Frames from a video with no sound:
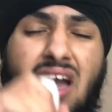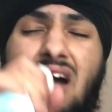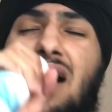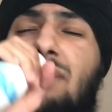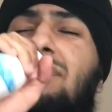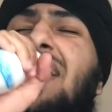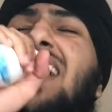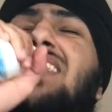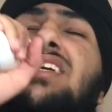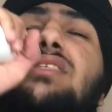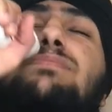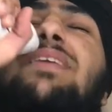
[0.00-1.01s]
Her
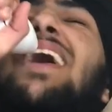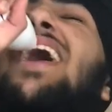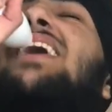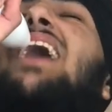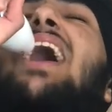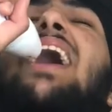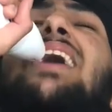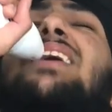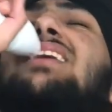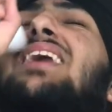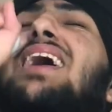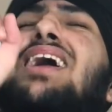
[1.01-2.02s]
body's made,
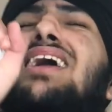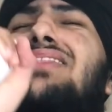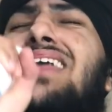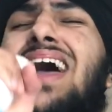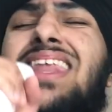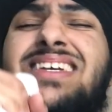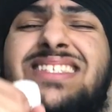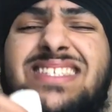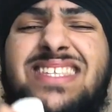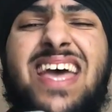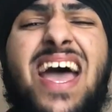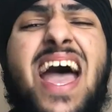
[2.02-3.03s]
ain't that
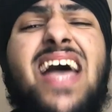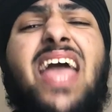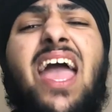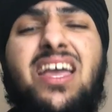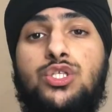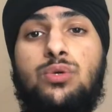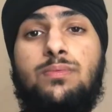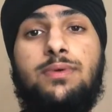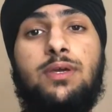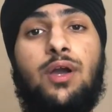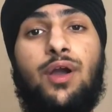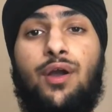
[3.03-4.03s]
insane to be
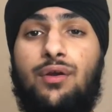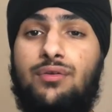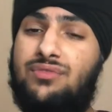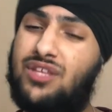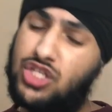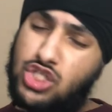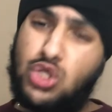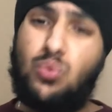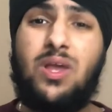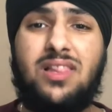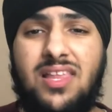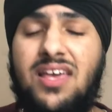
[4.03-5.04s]
heard? You
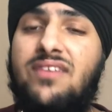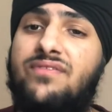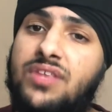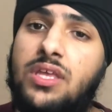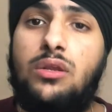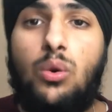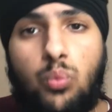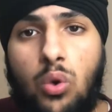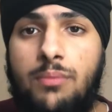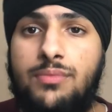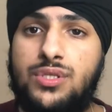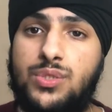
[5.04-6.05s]
ain't lived in a
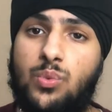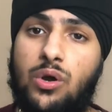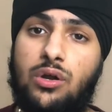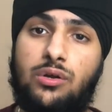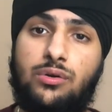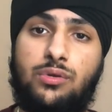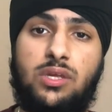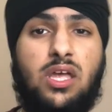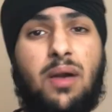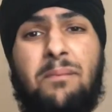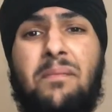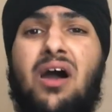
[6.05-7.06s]
woman's world.
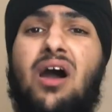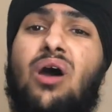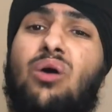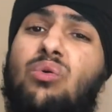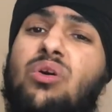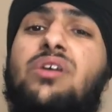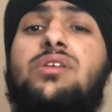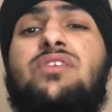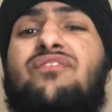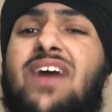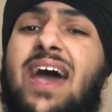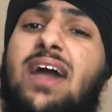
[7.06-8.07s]
Come on,
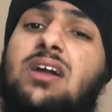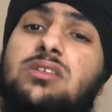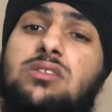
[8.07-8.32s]
back.